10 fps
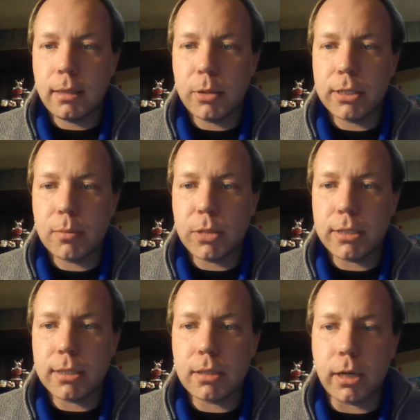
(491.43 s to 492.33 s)
us in
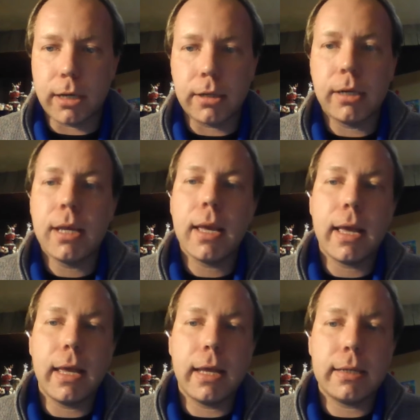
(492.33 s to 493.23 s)
business longer
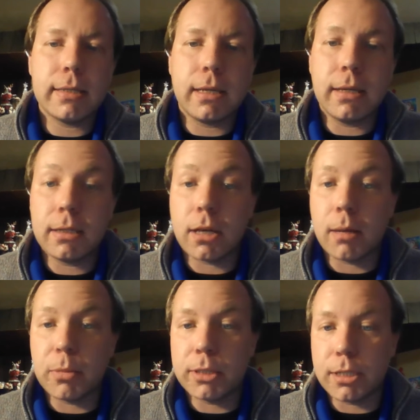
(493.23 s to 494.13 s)
and stay in
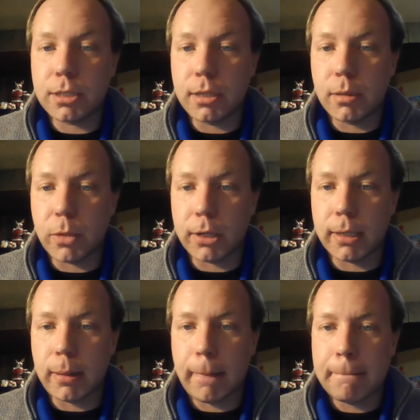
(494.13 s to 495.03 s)
top position in the
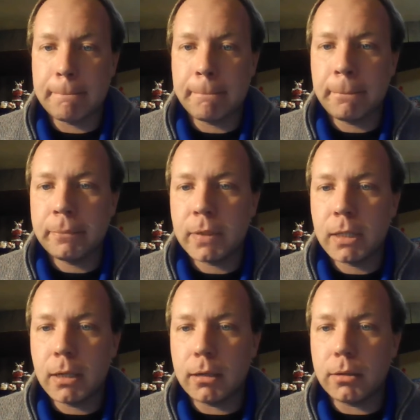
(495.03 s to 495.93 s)
market.
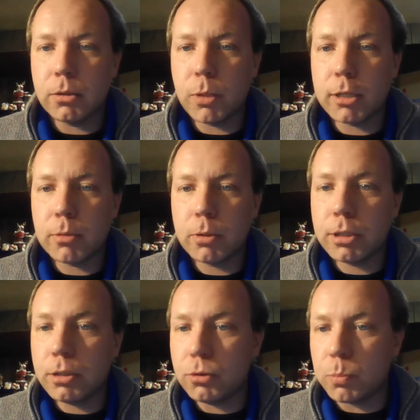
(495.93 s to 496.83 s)
Although it's possible
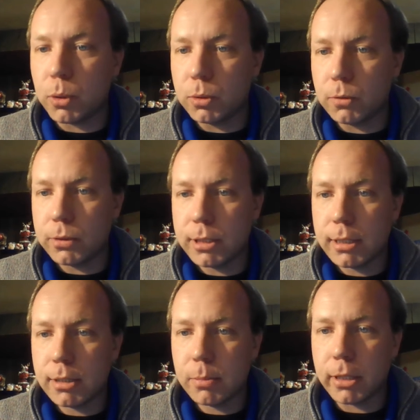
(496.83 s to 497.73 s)
to use both
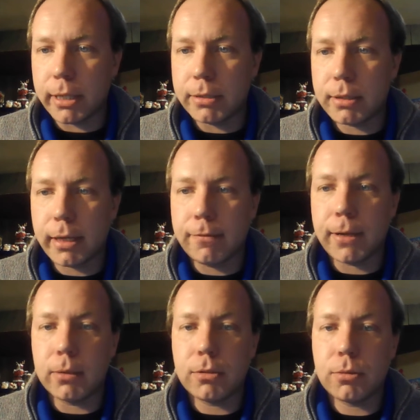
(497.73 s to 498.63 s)
overseas suppliers, I
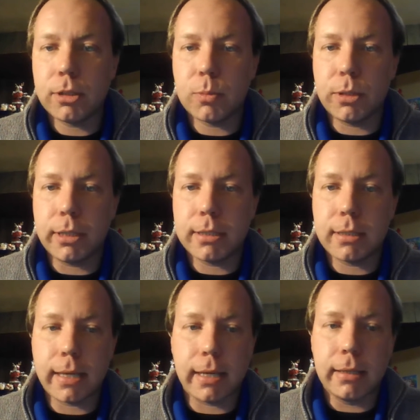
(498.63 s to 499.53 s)
found through
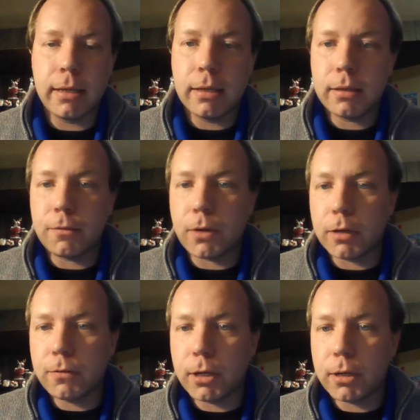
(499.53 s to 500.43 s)
experience that
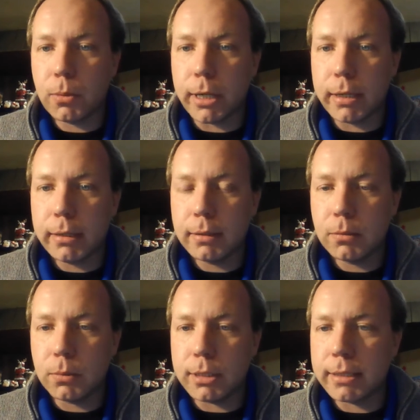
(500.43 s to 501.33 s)
the Far Away,
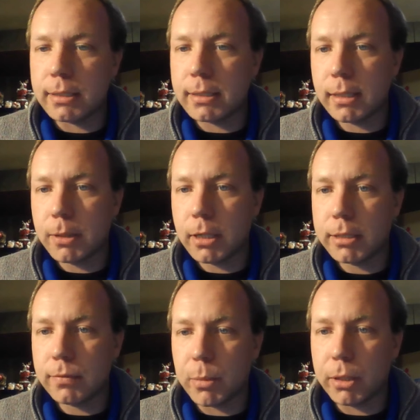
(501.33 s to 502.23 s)
which has a setup
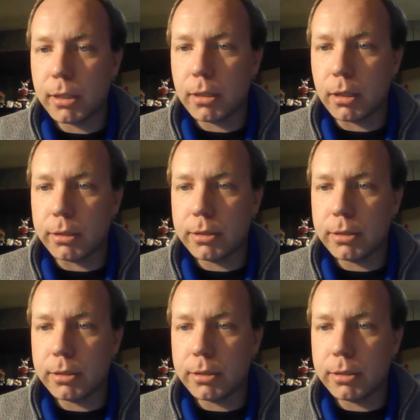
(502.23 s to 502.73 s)
cost of $1 million,